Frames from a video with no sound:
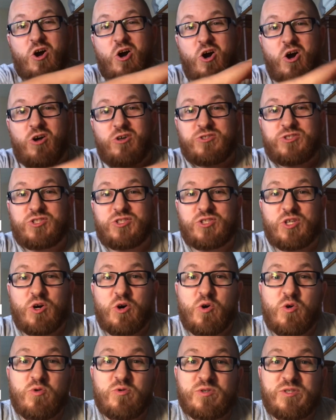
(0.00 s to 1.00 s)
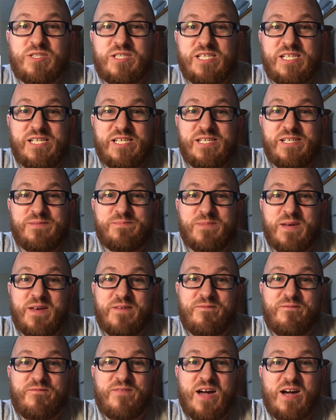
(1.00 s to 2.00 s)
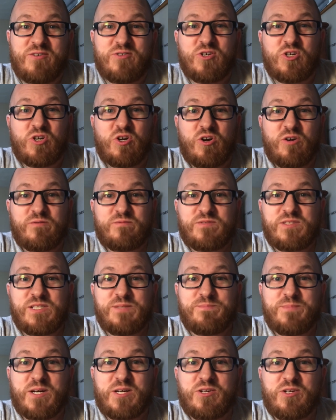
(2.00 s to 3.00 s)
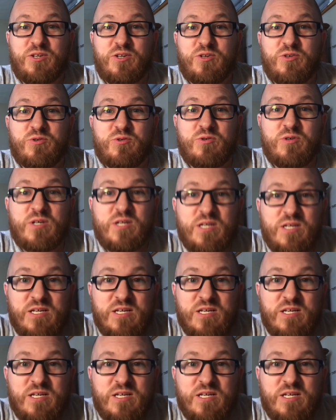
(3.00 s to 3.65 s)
also team and founder of Team Better You,